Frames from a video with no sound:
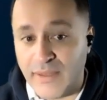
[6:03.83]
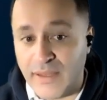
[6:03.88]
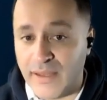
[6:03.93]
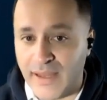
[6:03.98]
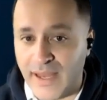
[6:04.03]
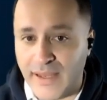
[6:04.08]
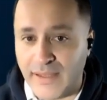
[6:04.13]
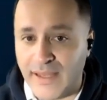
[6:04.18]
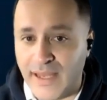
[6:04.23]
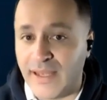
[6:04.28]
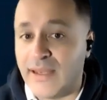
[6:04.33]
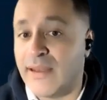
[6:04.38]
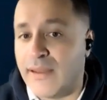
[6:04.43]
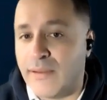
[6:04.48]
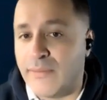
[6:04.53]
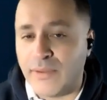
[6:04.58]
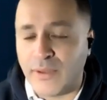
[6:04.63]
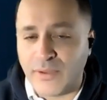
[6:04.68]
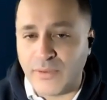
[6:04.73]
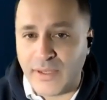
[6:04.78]
And data
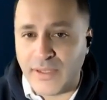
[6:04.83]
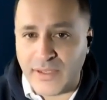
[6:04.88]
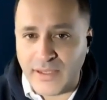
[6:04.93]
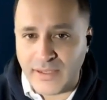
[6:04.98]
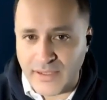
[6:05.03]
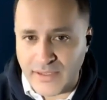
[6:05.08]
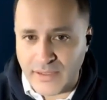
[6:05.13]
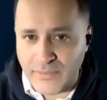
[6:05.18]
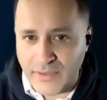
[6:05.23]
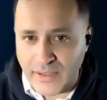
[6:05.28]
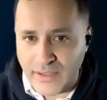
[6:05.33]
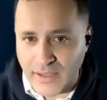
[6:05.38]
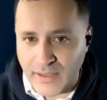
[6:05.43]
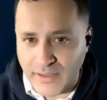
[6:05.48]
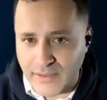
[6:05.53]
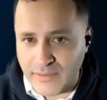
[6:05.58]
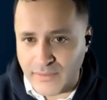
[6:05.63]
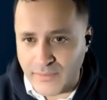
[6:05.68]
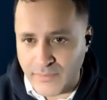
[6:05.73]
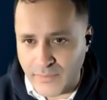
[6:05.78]
in fundraising is everything.
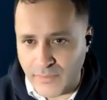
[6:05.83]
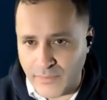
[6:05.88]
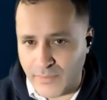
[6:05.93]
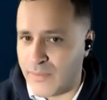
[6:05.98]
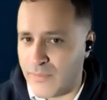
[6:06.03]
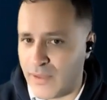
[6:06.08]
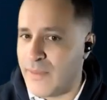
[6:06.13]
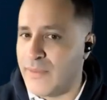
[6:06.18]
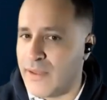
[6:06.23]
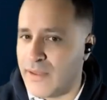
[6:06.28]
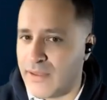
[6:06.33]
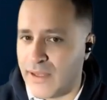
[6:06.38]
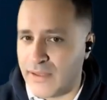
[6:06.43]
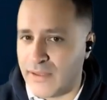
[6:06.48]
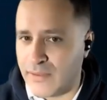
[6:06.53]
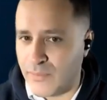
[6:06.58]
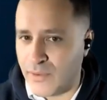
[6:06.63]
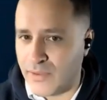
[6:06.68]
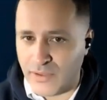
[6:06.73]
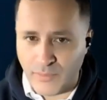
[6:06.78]
Remember that the
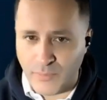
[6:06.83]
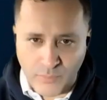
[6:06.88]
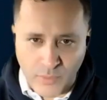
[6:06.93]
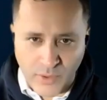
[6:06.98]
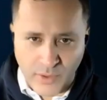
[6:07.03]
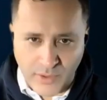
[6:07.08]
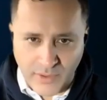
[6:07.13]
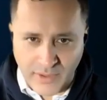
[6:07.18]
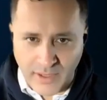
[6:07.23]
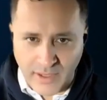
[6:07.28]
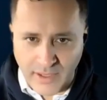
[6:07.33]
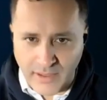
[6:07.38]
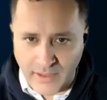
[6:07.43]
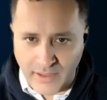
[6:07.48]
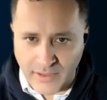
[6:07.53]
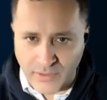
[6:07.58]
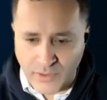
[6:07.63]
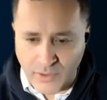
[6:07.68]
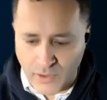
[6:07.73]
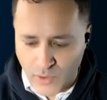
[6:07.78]
most important thing
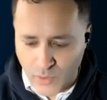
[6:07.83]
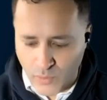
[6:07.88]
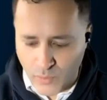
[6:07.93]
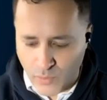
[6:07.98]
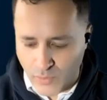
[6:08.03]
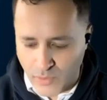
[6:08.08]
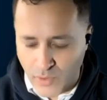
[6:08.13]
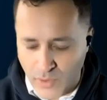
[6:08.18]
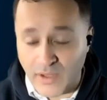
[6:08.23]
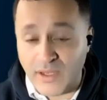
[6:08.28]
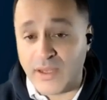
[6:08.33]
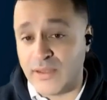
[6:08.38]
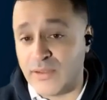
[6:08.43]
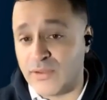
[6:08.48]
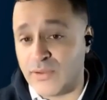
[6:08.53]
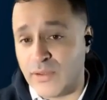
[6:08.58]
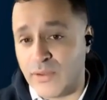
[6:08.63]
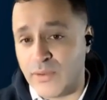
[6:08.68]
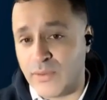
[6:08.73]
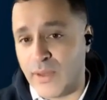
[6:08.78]
is to know who donated
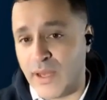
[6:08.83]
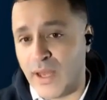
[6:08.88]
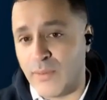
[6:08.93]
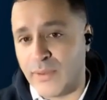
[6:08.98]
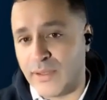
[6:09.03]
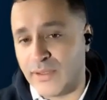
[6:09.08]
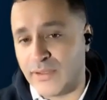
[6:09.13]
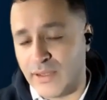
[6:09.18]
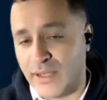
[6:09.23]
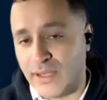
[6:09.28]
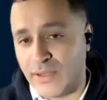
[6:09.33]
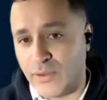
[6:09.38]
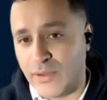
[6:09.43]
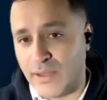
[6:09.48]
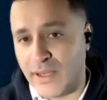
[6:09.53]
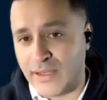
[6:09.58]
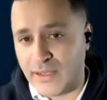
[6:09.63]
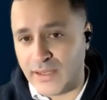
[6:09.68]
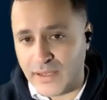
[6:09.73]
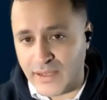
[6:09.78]
to you, how much they
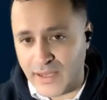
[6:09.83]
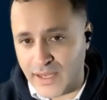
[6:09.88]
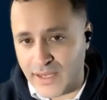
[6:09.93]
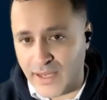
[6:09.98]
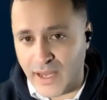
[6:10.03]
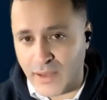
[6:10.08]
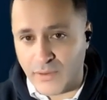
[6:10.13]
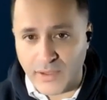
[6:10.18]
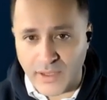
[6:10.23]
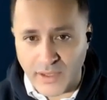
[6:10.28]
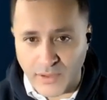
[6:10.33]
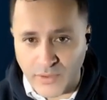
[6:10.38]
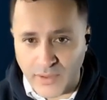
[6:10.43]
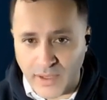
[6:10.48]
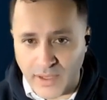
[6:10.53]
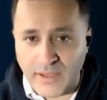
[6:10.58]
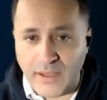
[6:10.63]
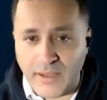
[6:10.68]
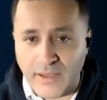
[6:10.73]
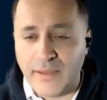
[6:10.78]
donated, and how they
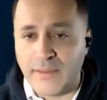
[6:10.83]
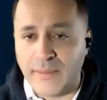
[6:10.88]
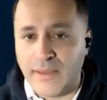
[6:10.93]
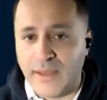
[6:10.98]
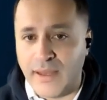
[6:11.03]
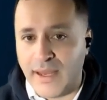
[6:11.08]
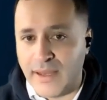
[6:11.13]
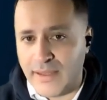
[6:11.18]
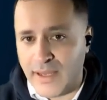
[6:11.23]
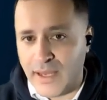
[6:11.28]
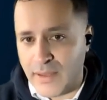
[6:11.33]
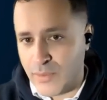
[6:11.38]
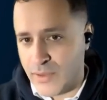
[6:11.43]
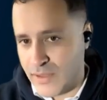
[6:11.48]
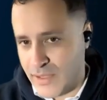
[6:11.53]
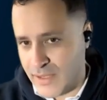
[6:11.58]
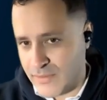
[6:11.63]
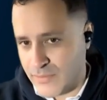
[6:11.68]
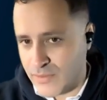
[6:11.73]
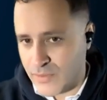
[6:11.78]
donated. And that will
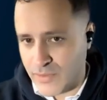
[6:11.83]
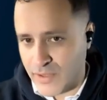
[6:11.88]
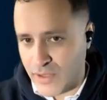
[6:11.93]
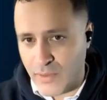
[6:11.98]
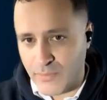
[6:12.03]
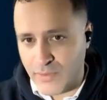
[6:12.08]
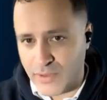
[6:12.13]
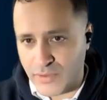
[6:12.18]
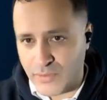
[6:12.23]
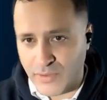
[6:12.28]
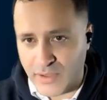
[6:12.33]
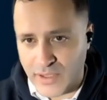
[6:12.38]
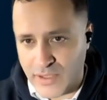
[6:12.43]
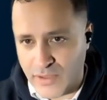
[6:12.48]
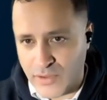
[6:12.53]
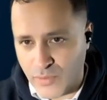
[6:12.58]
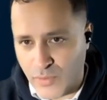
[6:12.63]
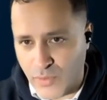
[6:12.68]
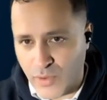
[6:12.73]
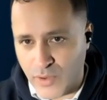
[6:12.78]
give you the opportunity
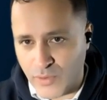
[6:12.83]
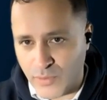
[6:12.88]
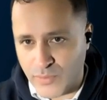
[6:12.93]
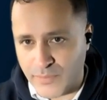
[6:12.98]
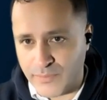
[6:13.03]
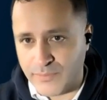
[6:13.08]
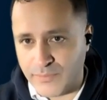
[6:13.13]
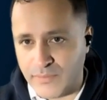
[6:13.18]
to grow.